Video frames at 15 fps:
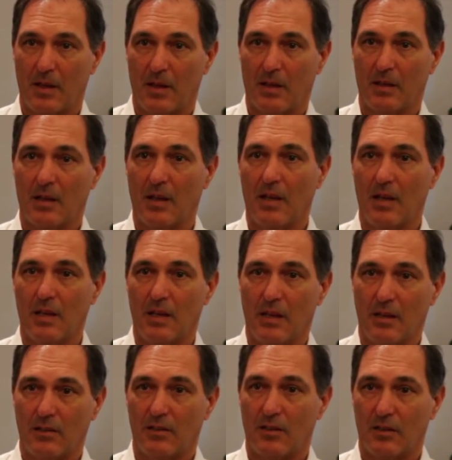And
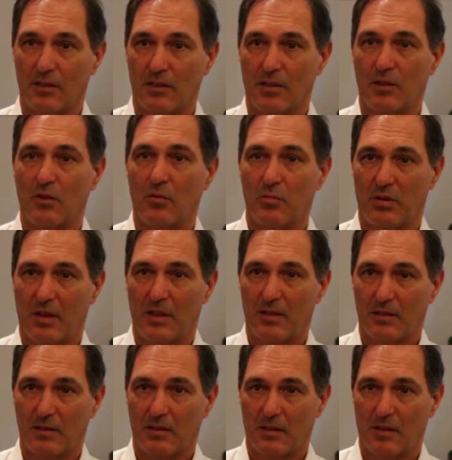it's the still
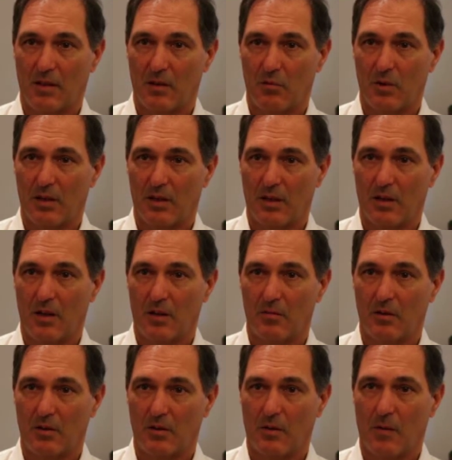place that we can
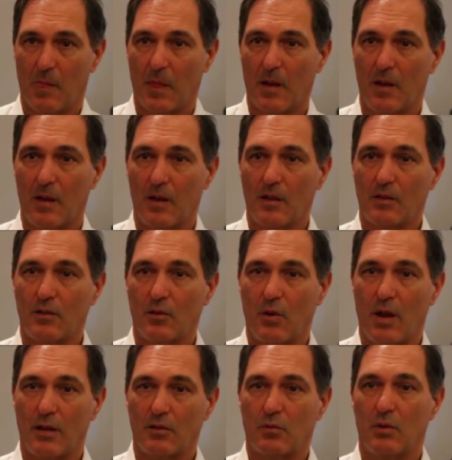come to.
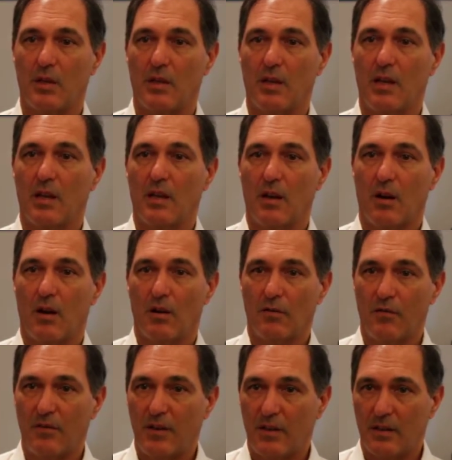So as we are
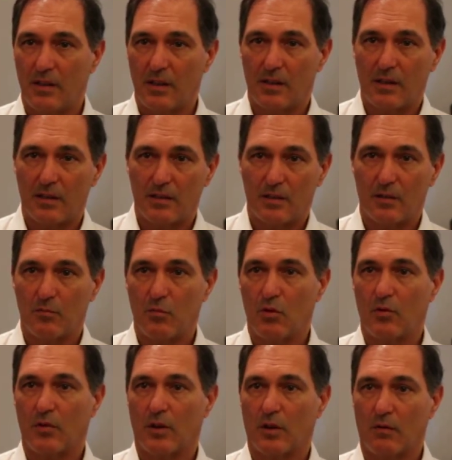feeling this and
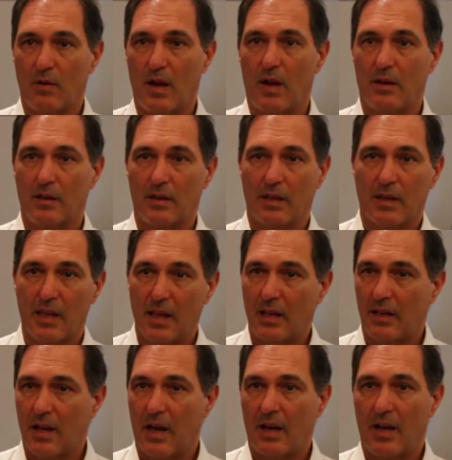moving around, and
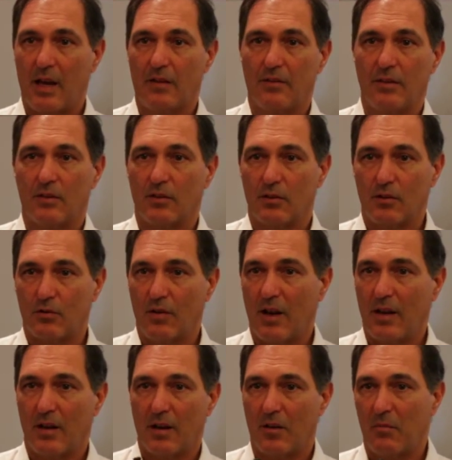again, not having to
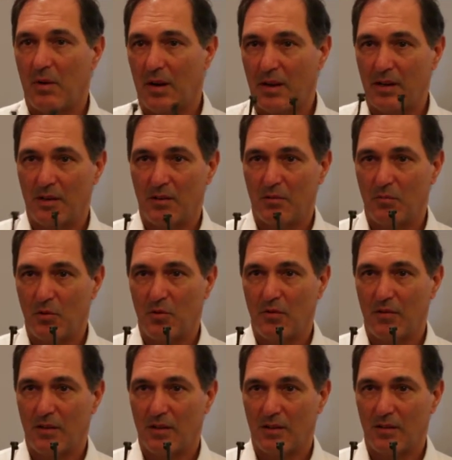strain our body to
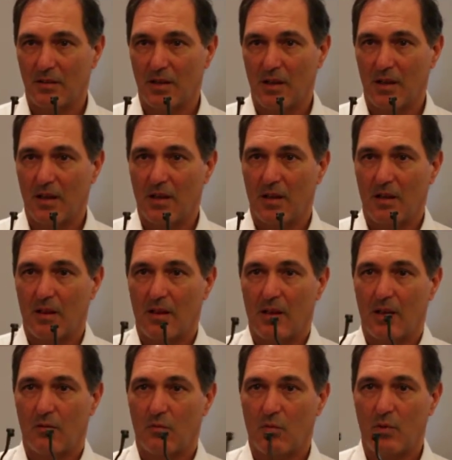move this,
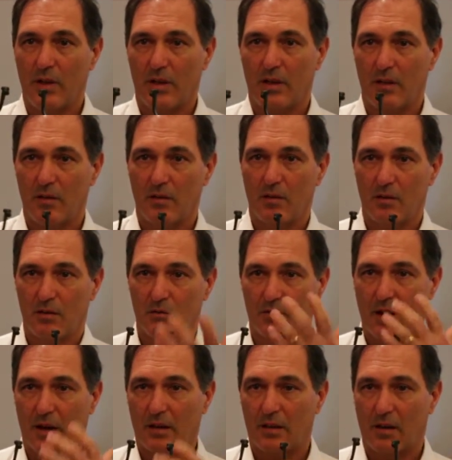then we can
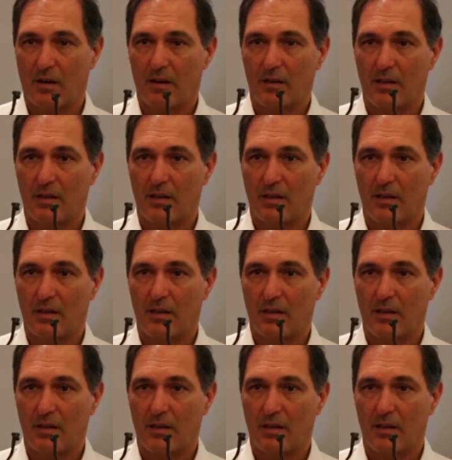direct our